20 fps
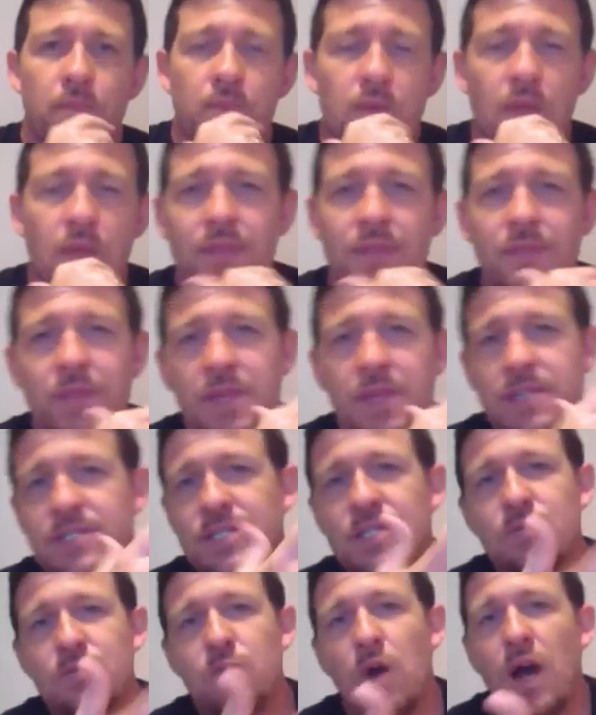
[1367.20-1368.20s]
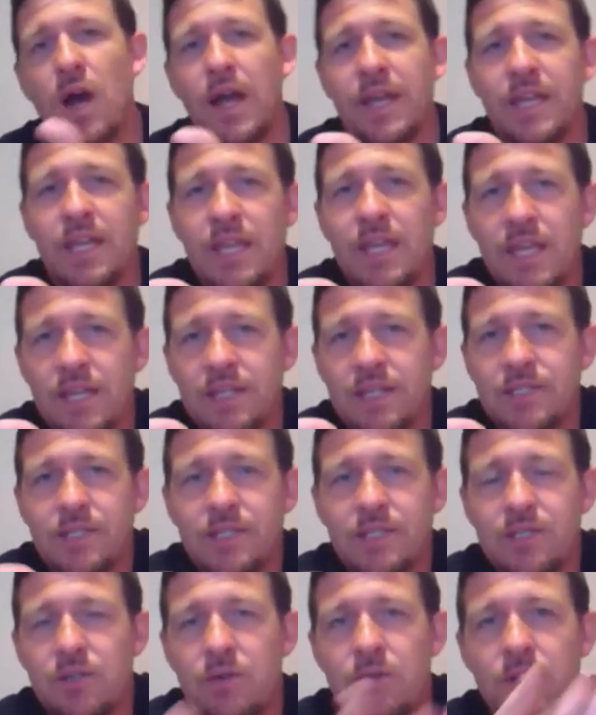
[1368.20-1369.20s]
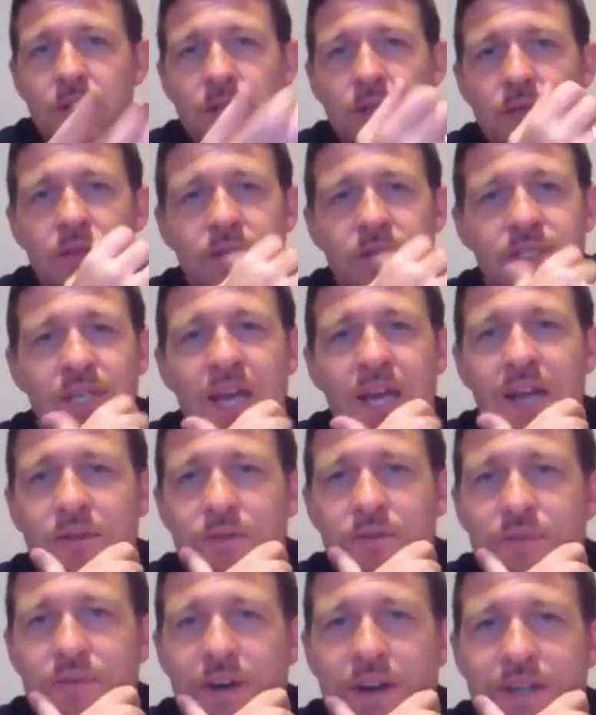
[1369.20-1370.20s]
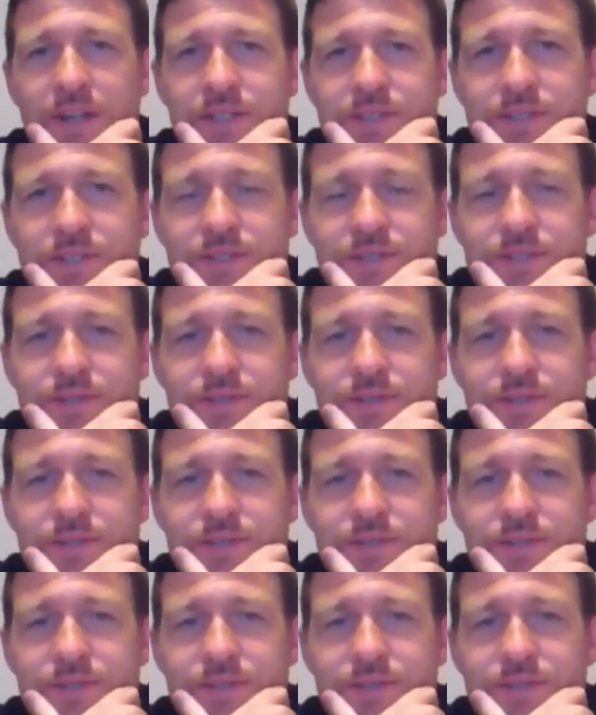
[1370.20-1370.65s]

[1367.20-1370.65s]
And this is why he instituted the sacrifices.